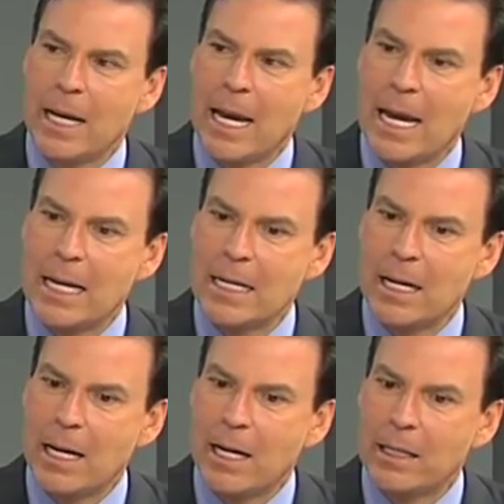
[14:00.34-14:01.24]
And,
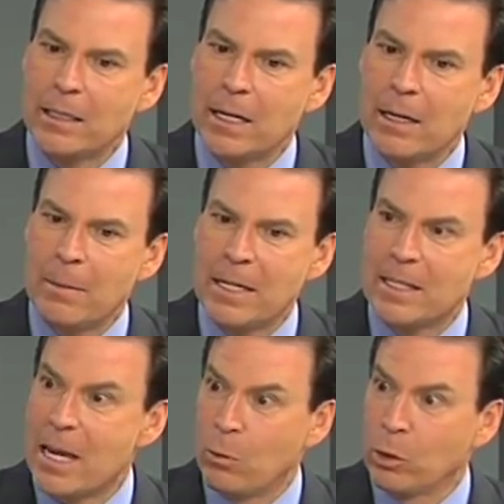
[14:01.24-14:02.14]
I mean,
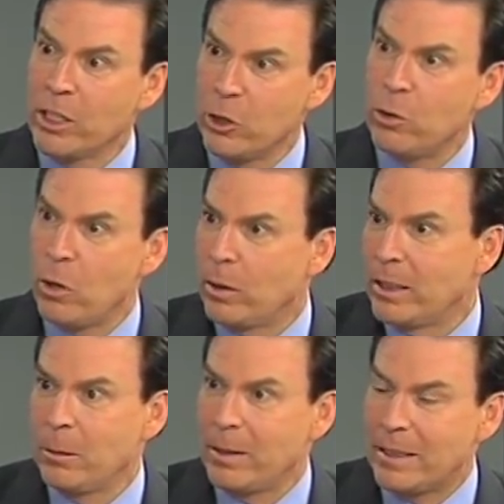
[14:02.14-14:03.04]
does that worry you, though, a
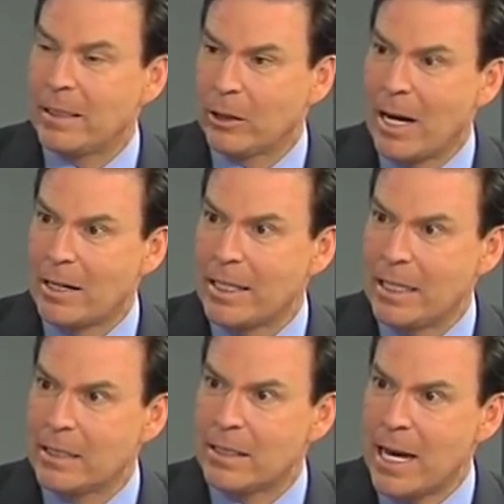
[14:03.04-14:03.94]
little bit that they're out
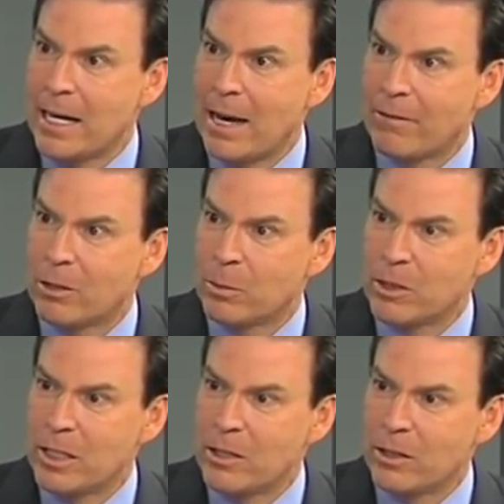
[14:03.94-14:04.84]
eating steak after the
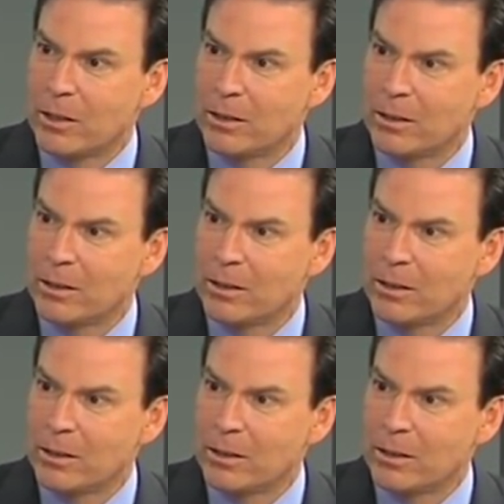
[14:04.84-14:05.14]
procedure?